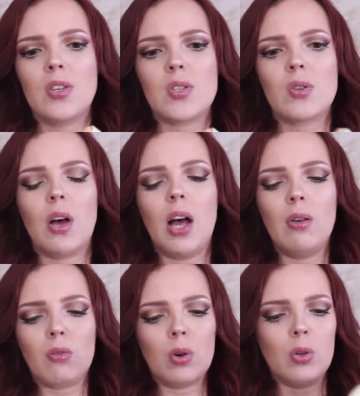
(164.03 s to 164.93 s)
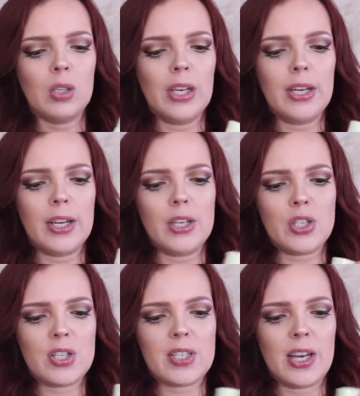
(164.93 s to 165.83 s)
So I'll roll it and
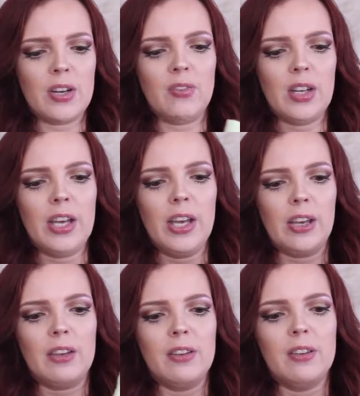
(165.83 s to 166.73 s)
just kind of like